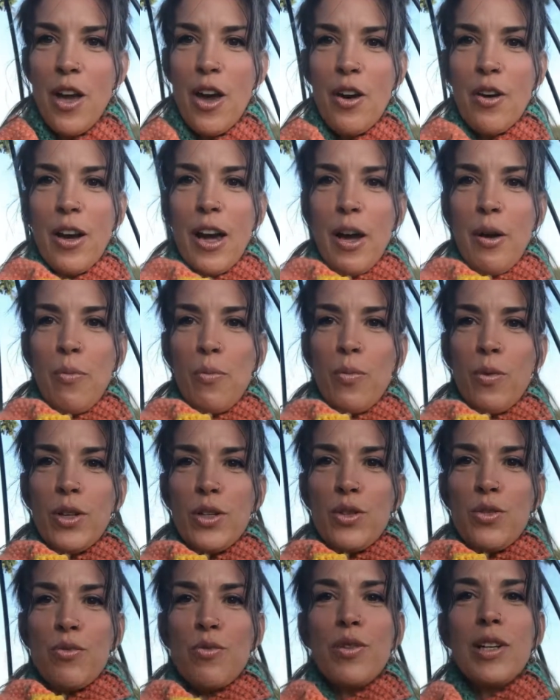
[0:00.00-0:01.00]
Okay,
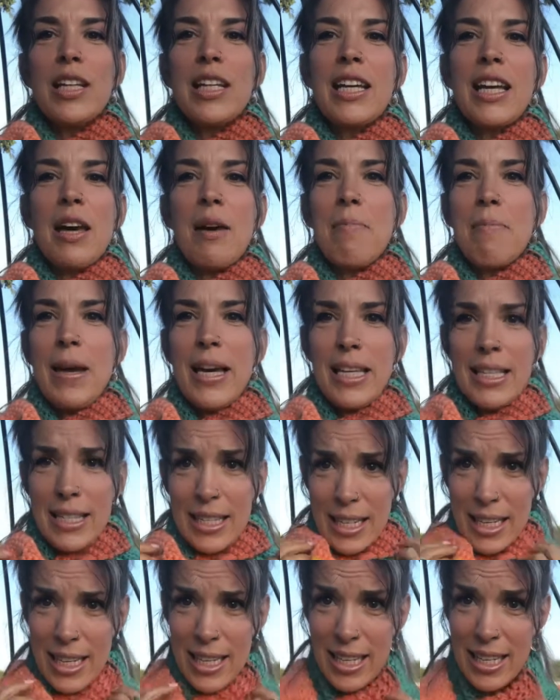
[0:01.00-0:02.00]
what's really
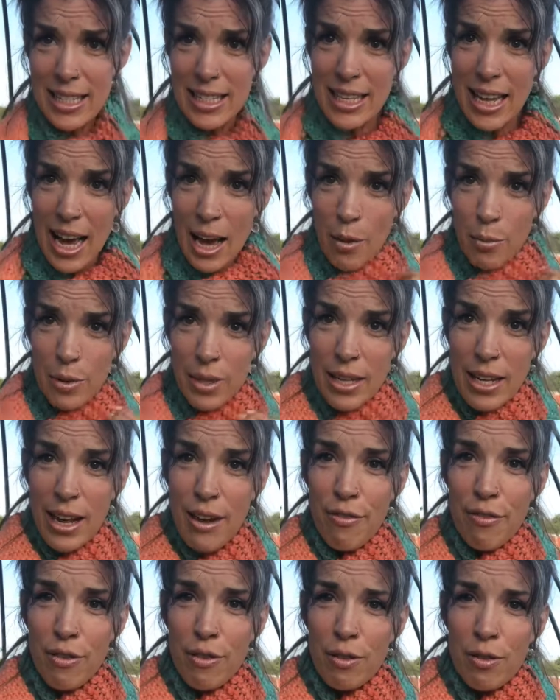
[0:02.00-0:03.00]
amazing is I would
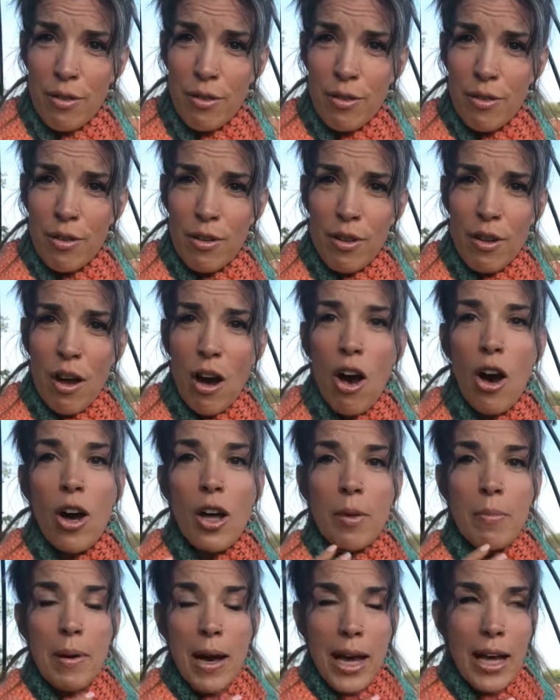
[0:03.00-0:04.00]
never,
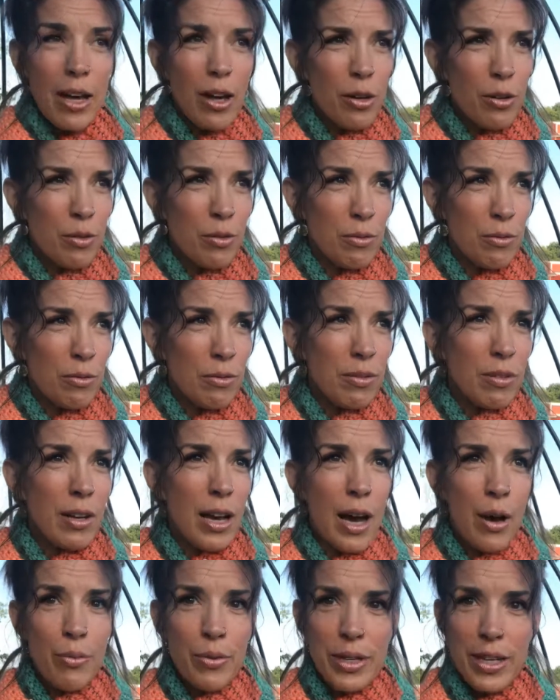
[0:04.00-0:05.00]
on my own,
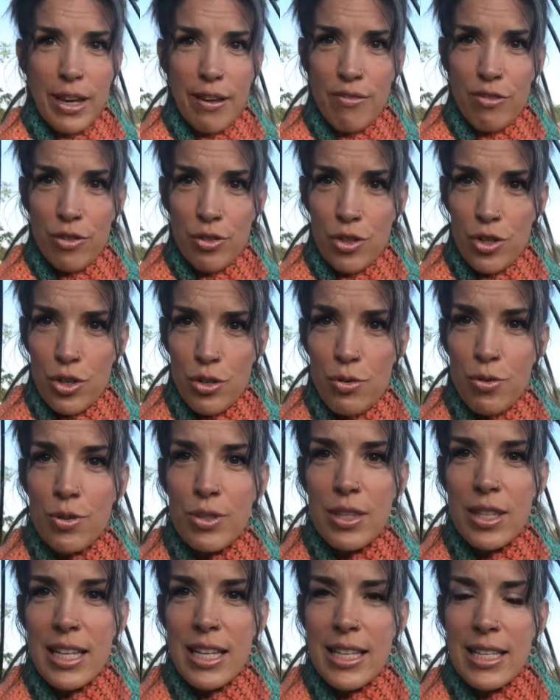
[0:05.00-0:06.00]
I would never
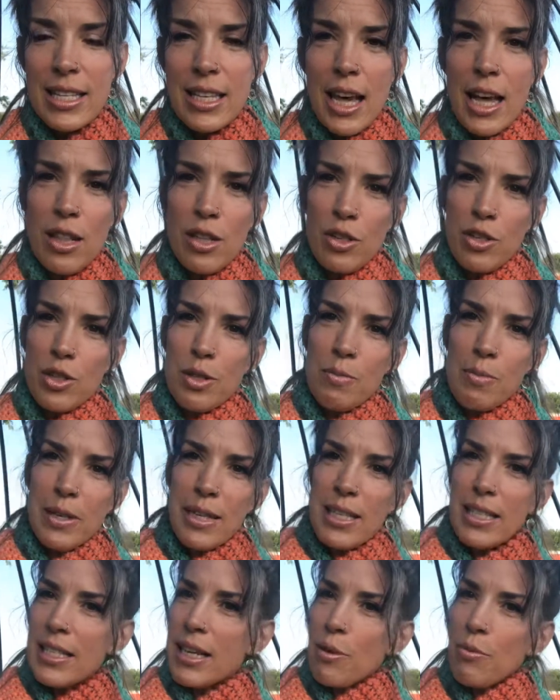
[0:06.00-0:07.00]
choose these colors
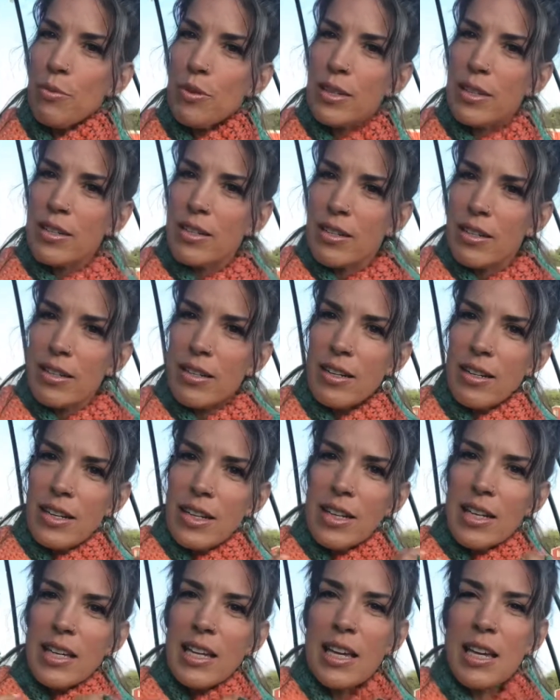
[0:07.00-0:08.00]
because I wouldn't
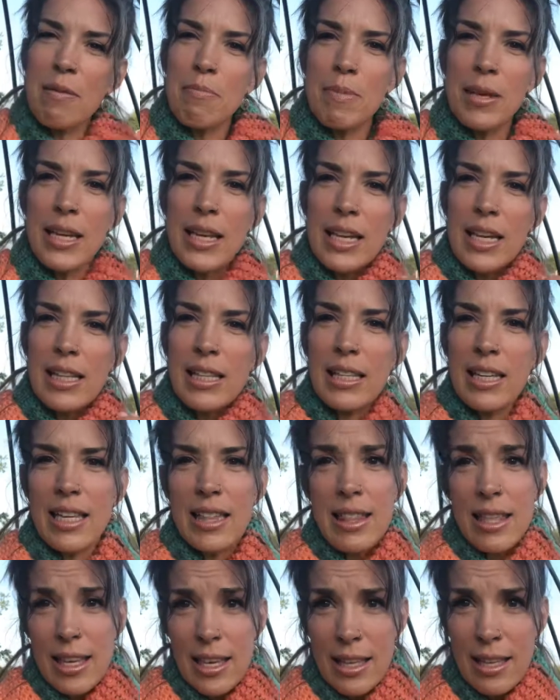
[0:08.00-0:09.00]
immediately
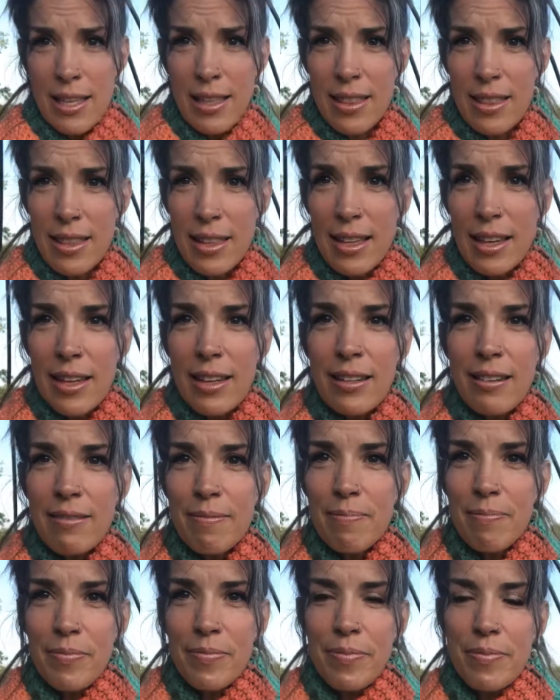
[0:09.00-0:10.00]
think that
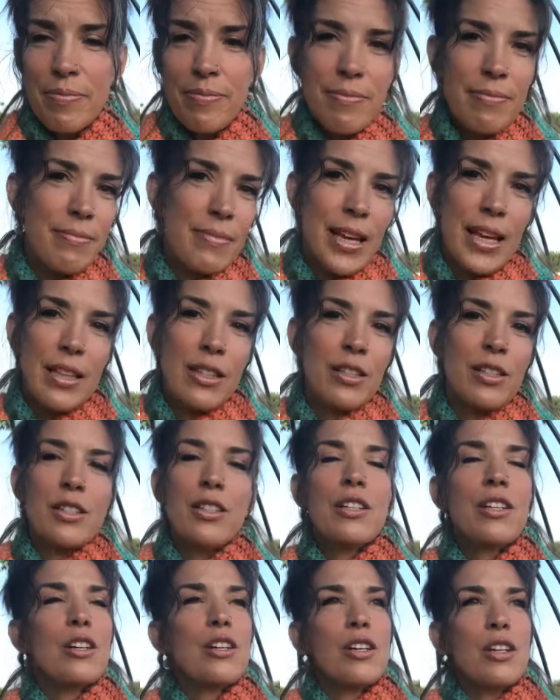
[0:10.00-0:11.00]
they look
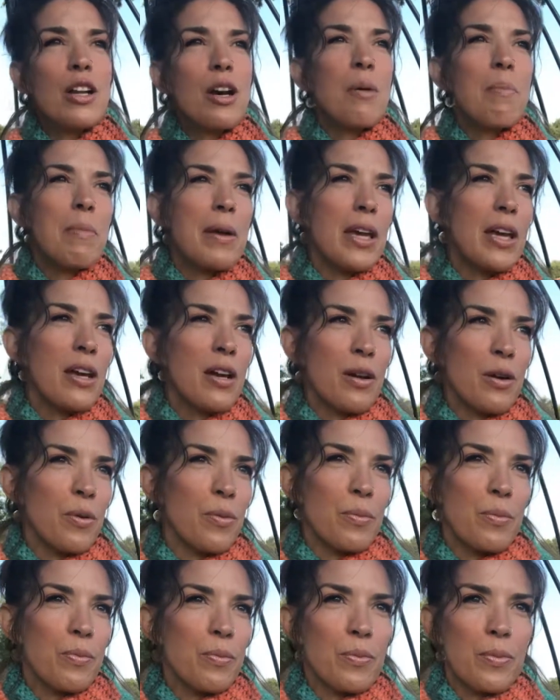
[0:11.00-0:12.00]
good on me or
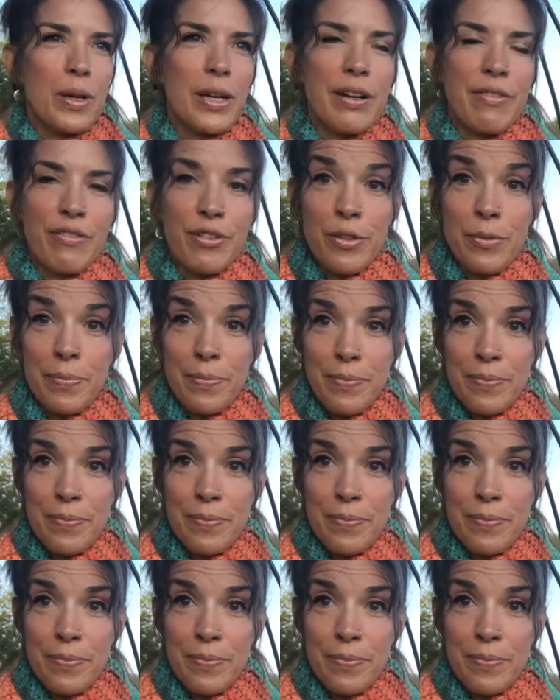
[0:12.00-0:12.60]
whatever.